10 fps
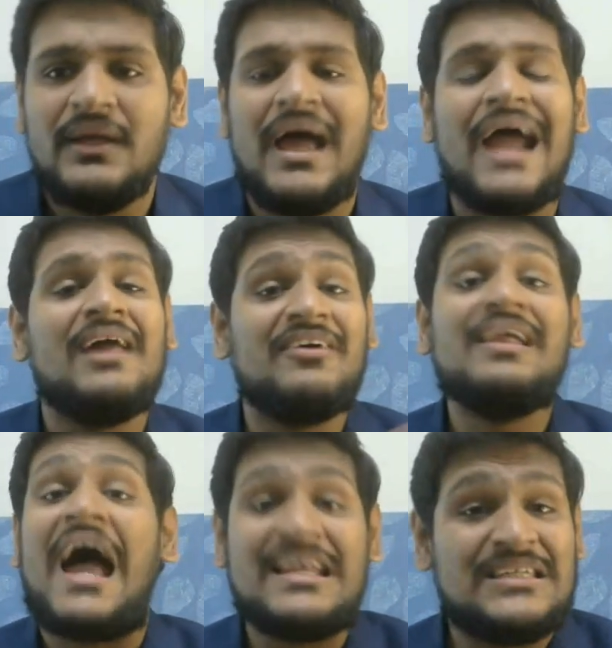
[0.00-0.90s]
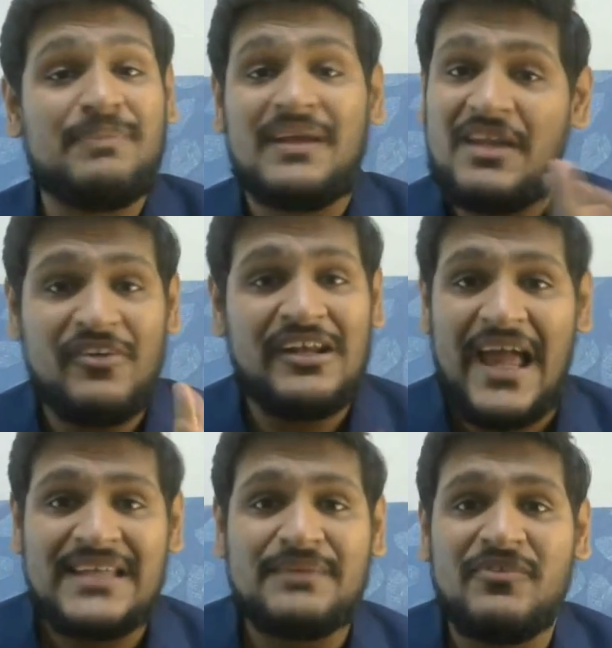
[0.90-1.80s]
And our IGP, definitely
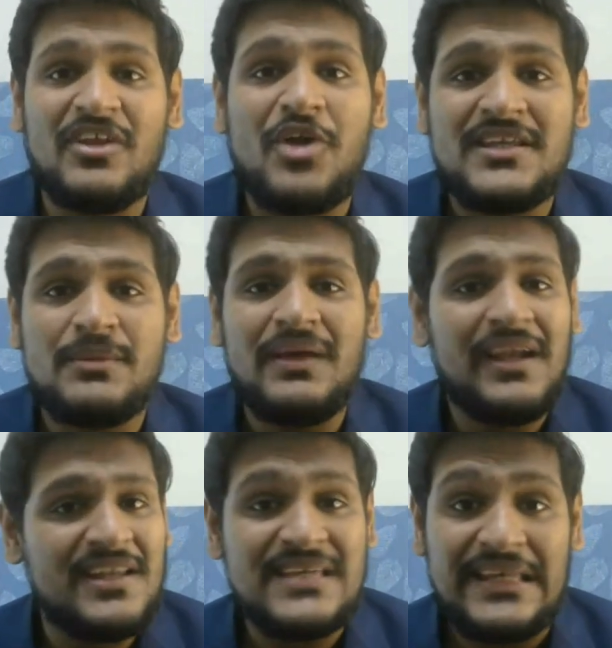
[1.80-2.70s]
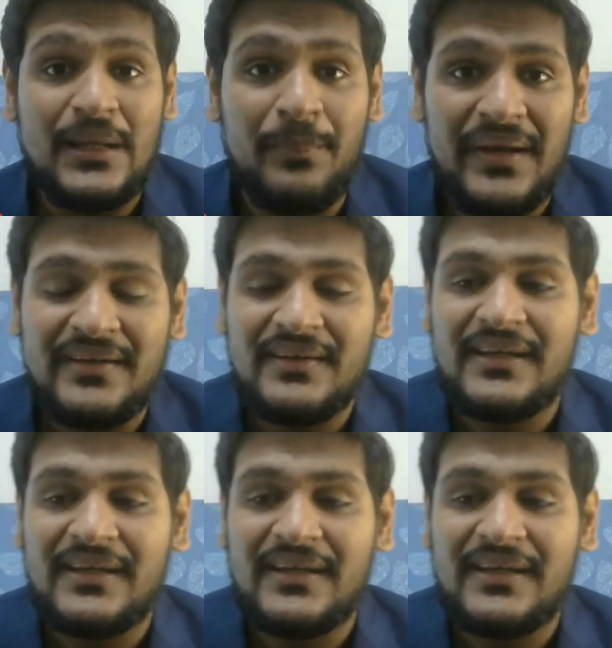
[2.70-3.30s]
IGP. Without IGP, it is incomplete,